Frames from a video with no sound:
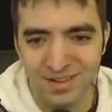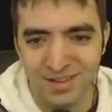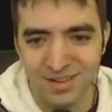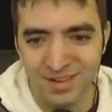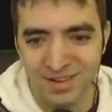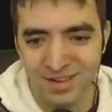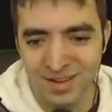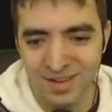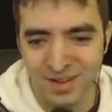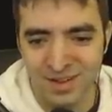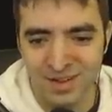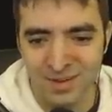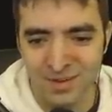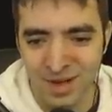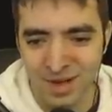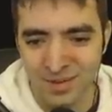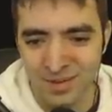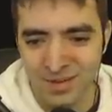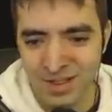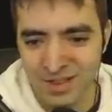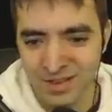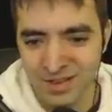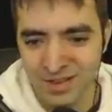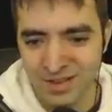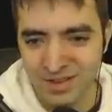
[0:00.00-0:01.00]
I
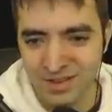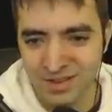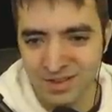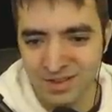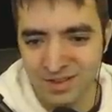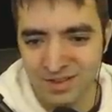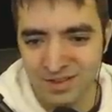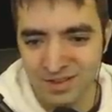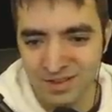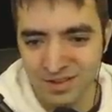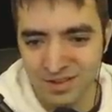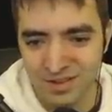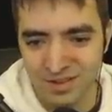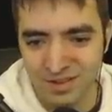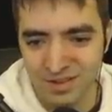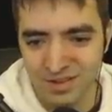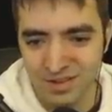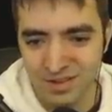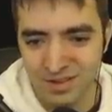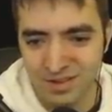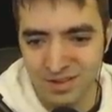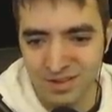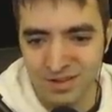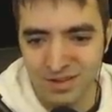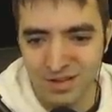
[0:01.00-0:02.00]
mean,
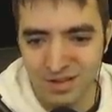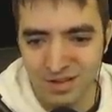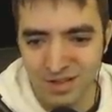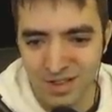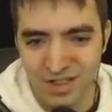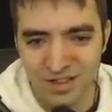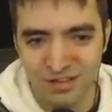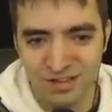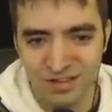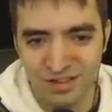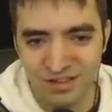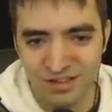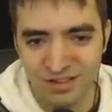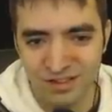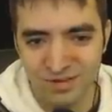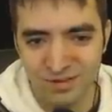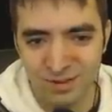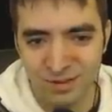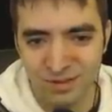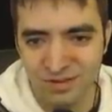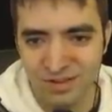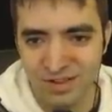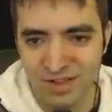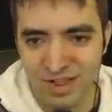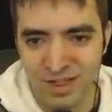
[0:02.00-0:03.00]
e6 is
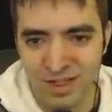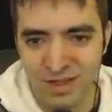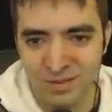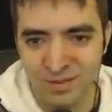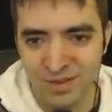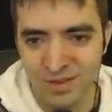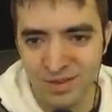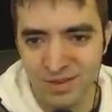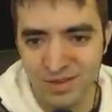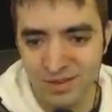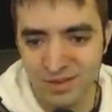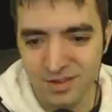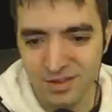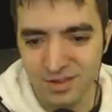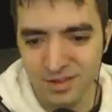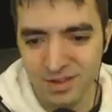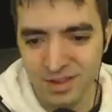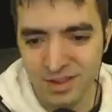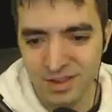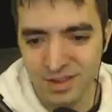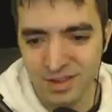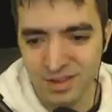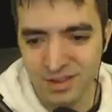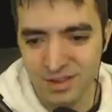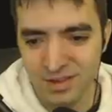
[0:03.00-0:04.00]
most common, and
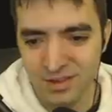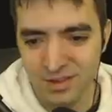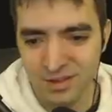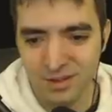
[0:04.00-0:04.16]
then,